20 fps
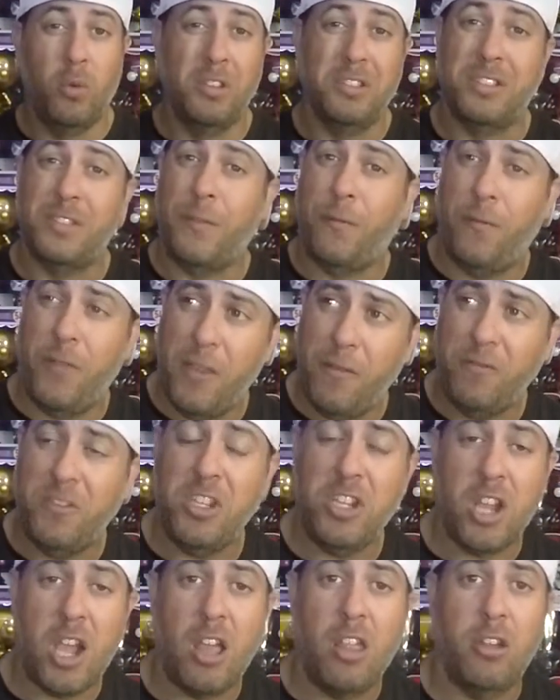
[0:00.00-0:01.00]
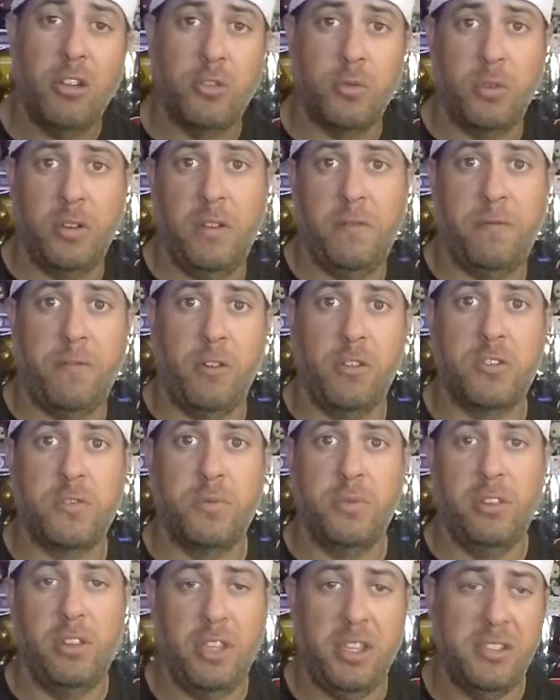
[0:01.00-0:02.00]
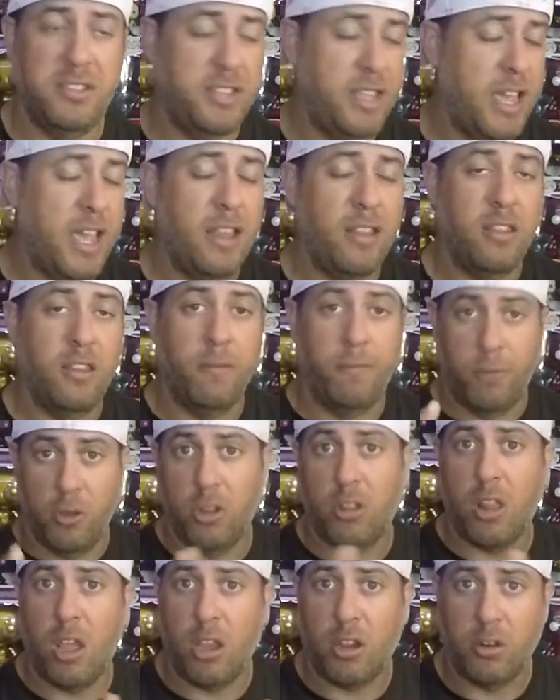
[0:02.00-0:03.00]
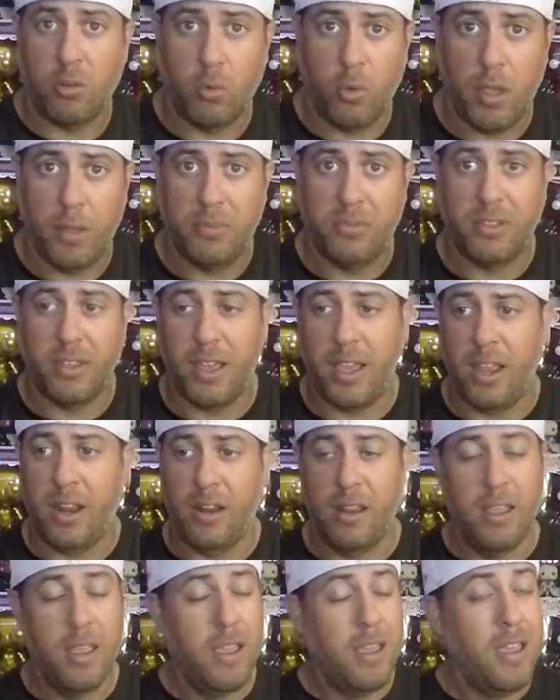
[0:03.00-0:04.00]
was fifty dollars when it first released at the Foot Locker website.